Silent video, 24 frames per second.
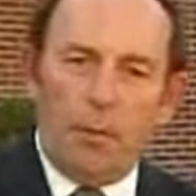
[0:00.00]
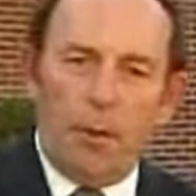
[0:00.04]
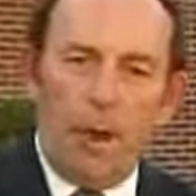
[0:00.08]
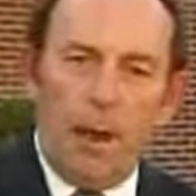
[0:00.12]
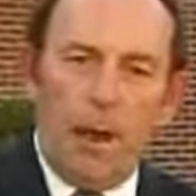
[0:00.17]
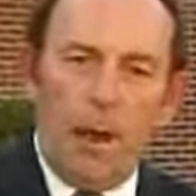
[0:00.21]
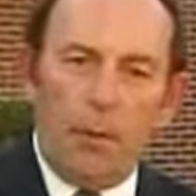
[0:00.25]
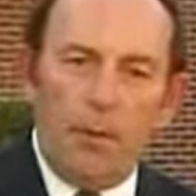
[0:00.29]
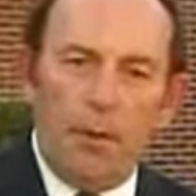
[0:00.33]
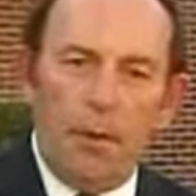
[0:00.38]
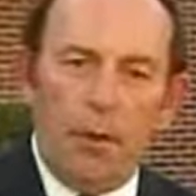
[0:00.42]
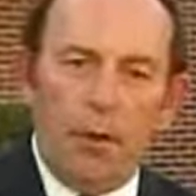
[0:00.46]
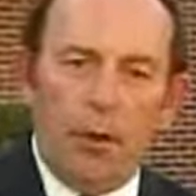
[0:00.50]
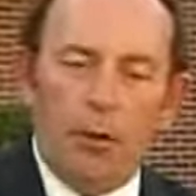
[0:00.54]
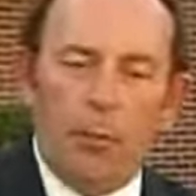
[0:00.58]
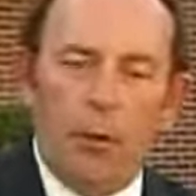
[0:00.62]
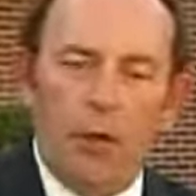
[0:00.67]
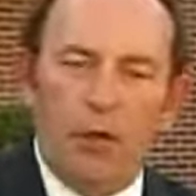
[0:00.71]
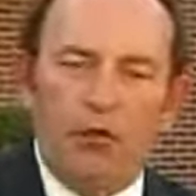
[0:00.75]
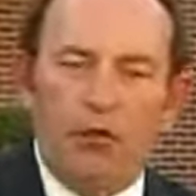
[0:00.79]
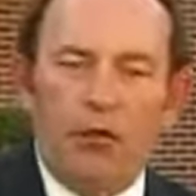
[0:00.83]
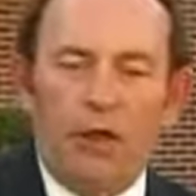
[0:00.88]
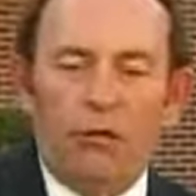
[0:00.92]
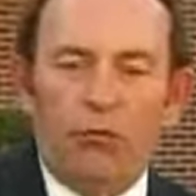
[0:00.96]
behind me here
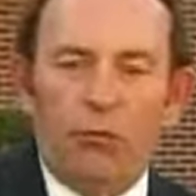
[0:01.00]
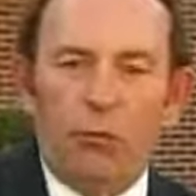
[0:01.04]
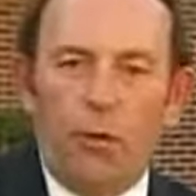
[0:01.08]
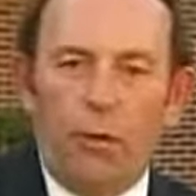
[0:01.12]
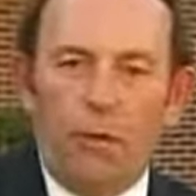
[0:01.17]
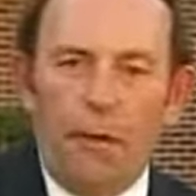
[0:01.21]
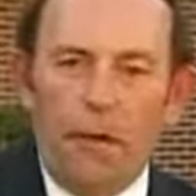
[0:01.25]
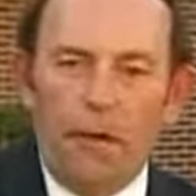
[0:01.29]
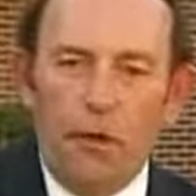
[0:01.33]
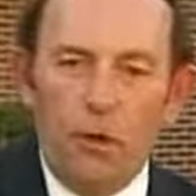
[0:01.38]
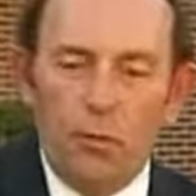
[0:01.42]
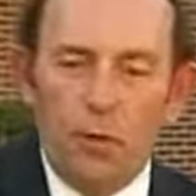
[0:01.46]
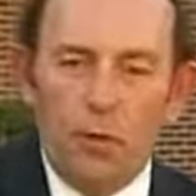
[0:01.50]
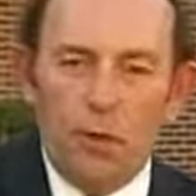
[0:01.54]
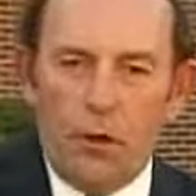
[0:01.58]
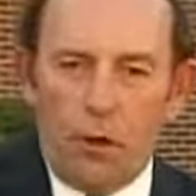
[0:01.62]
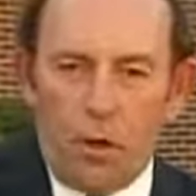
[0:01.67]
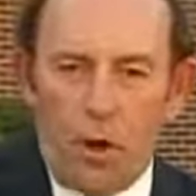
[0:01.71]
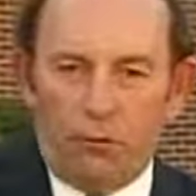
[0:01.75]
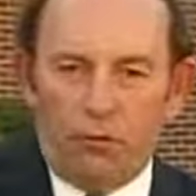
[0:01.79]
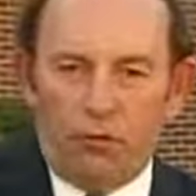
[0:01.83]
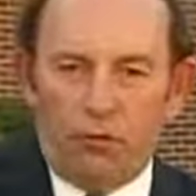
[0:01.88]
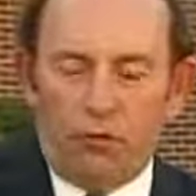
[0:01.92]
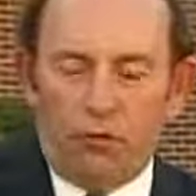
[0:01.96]
because that's where the union
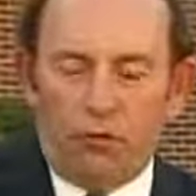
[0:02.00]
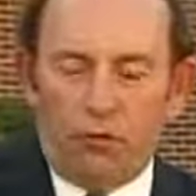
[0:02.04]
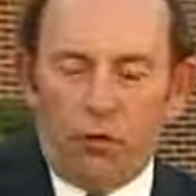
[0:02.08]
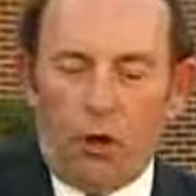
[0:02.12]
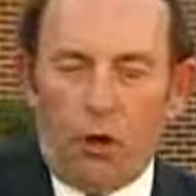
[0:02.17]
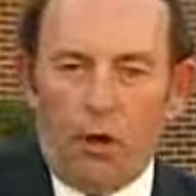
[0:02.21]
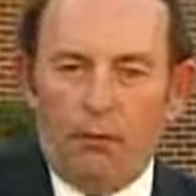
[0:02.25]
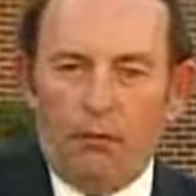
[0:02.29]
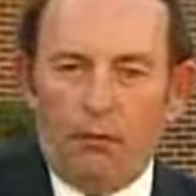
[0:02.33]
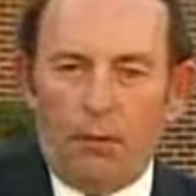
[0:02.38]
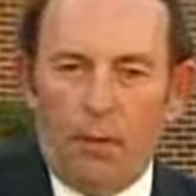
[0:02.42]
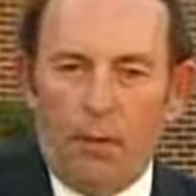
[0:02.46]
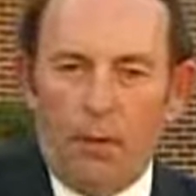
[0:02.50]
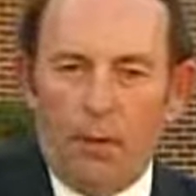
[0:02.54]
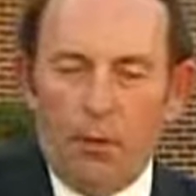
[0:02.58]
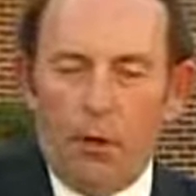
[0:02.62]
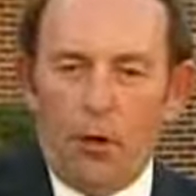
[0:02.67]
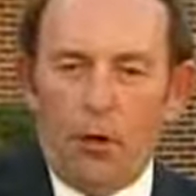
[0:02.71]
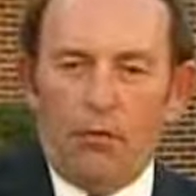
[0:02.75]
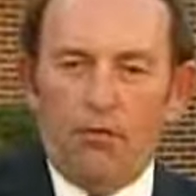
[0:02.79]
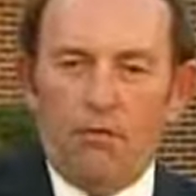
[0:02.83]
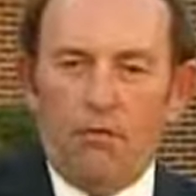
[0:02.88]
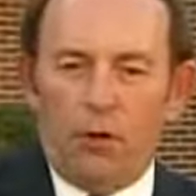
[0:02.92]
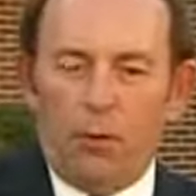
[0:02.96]
offices are for the
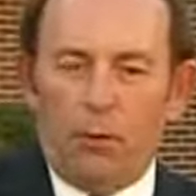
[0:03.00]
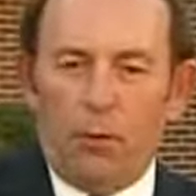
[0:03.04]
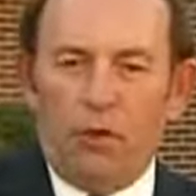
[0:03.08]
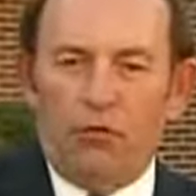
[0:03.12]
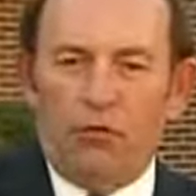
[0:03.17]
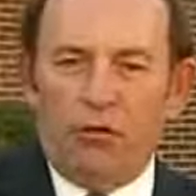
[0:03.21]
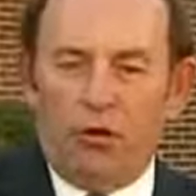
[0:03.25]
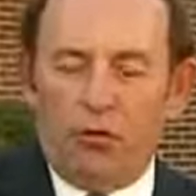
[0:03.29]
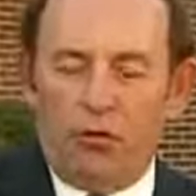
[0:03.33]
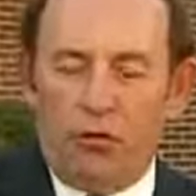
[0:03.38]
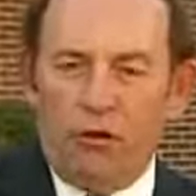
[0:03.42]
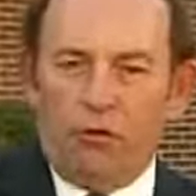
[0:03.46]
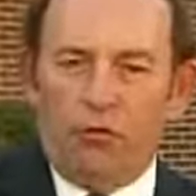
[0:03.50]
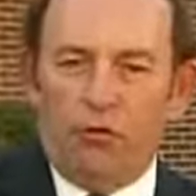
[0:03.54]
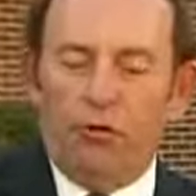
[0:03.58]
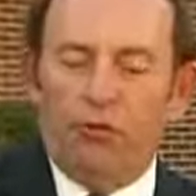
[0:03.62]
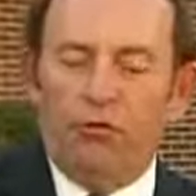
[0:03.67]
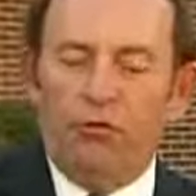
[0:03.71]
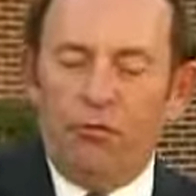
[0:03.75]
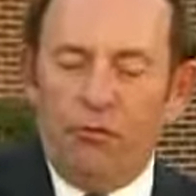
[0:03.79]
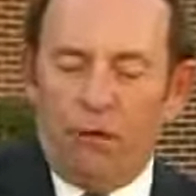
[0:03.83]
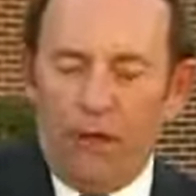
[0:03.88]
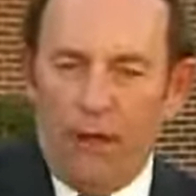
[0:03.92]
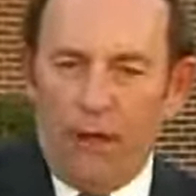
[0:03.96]
American Federation of
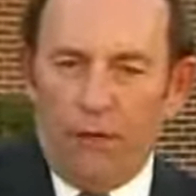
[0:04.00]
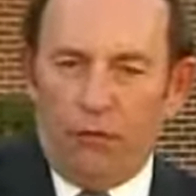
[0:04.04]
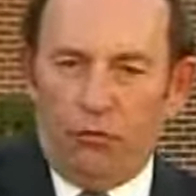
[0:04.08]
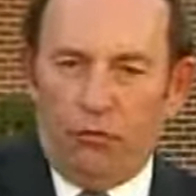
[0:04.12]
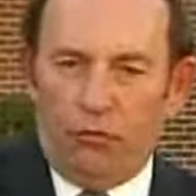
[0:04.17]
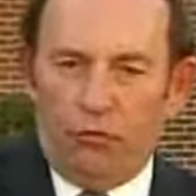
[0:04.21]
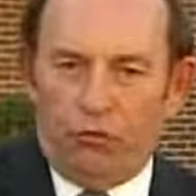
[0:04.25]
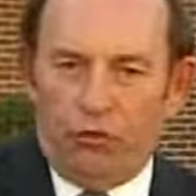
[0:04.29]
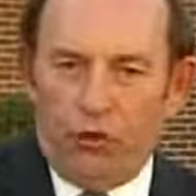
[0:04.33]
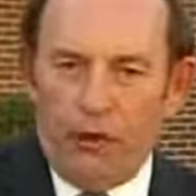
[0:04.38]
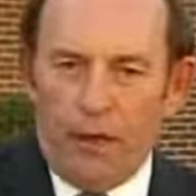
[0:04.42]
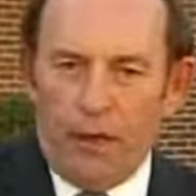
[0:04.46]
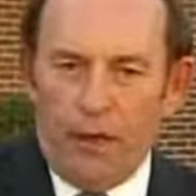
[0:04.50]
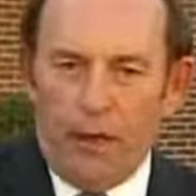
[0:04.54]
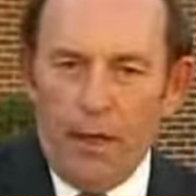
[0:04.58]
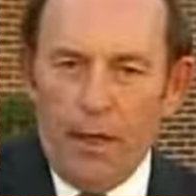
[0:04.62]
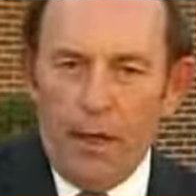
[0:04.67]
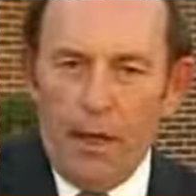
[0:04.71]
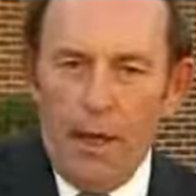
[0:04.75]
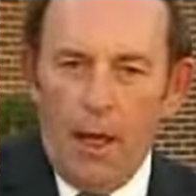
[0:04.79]
Teachers in Kansas City.